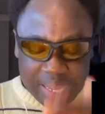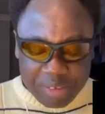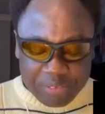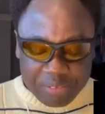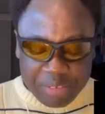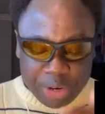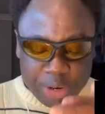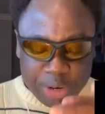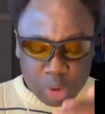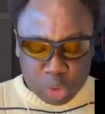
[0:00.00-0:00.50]
The
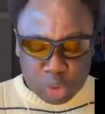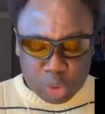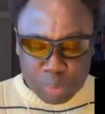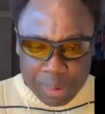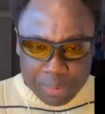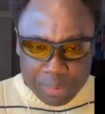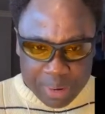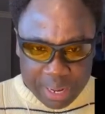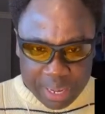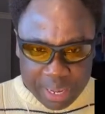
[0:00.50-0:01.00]
videos will
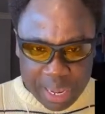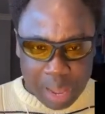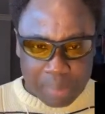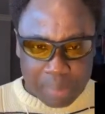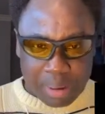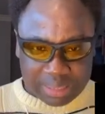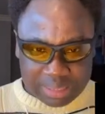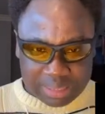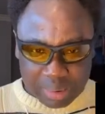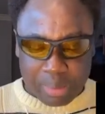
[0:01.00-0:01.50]
be
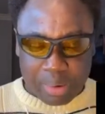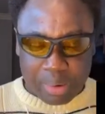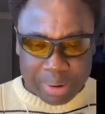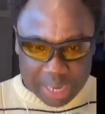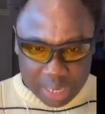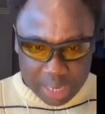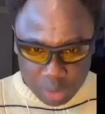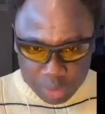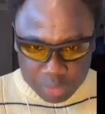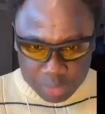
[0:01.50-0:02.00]
about
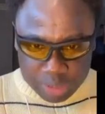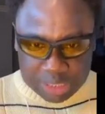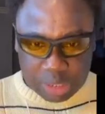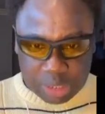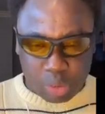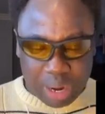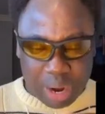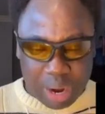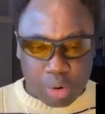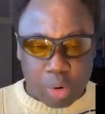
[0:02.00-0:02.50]
American,
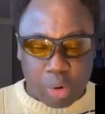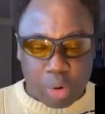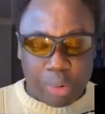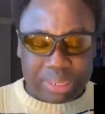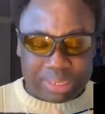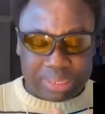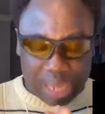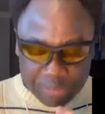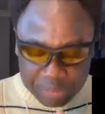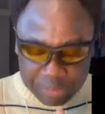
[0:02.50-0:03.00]
when I go for a
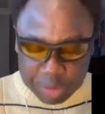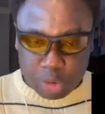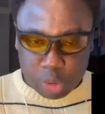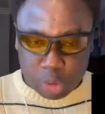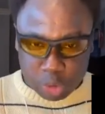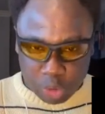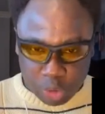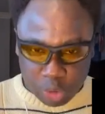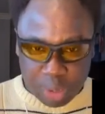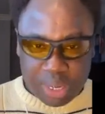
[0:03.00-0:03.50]
videos,
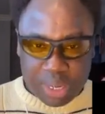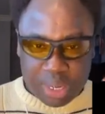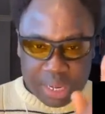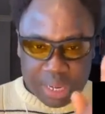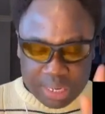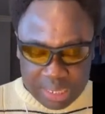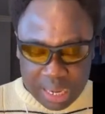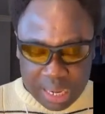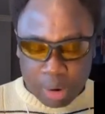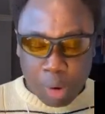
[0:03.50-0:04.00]
no.
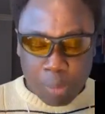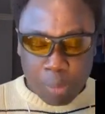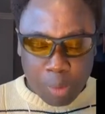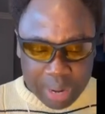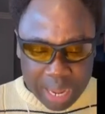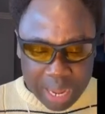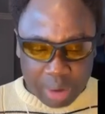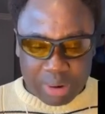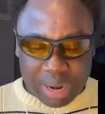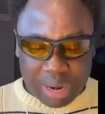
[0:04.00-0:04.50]
Nyanko
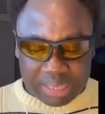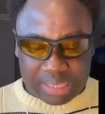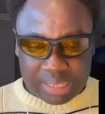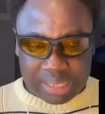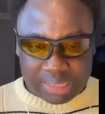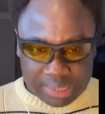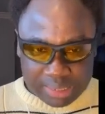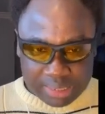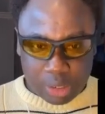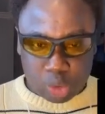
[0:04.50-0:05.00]
ponya do na se
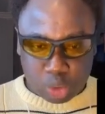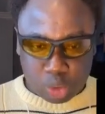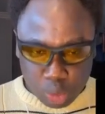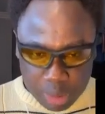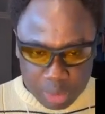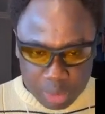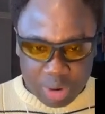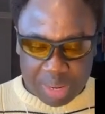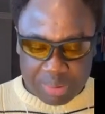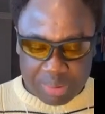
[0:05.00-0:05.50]
6 October
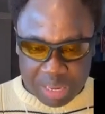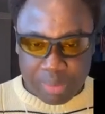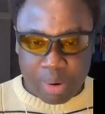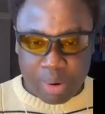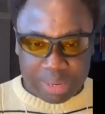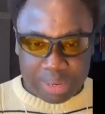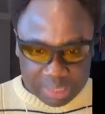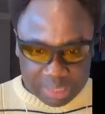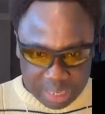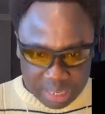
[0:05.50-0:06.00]
do ye be
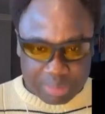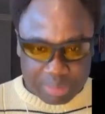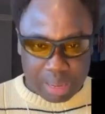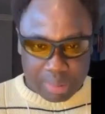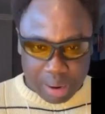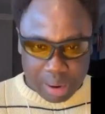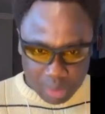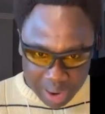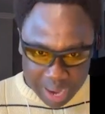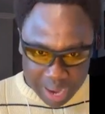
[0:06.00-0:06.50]
register bi
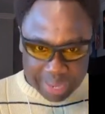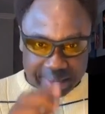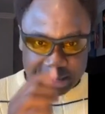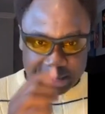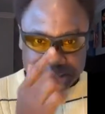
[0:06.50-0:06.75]
ama why?